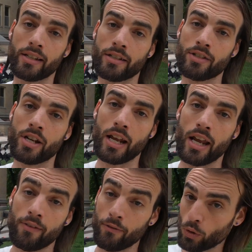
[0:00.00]
this is not
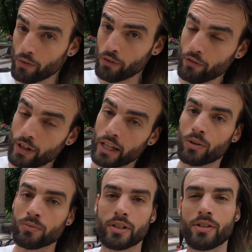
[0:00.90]
a full review
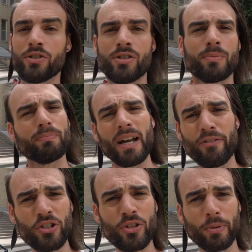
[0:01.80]
video. This is just my
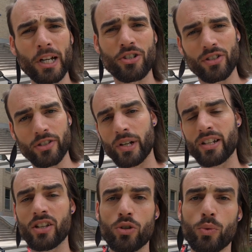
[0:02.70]
first impressions. I want to
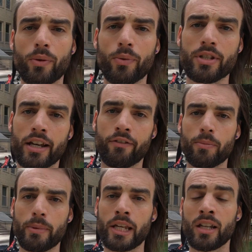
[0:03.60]
tell you what it was like for
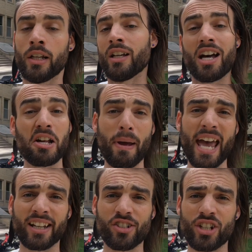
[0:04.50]
me
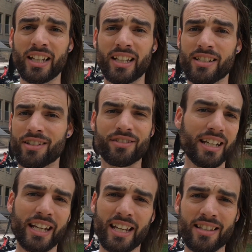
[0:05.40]
unpackaging it,
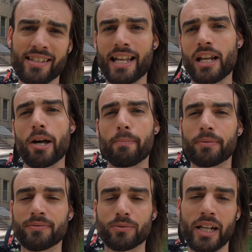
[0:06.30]
getting it set up,
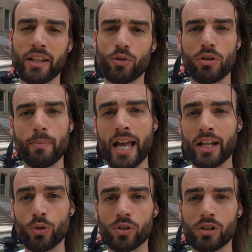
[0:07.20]
reading through the
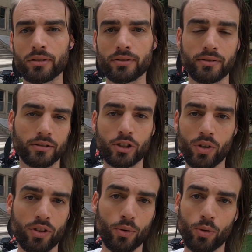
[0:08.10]
manual,
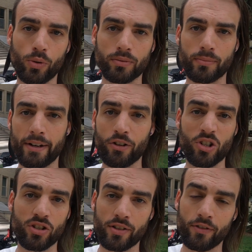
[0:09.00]
going through my
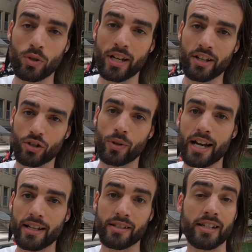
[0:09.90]
first few test
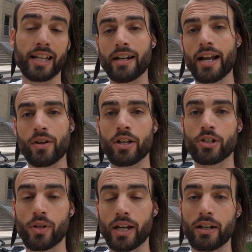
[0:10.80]
rides to get it out here
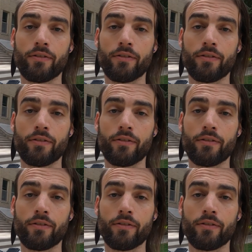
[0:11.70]
so that I could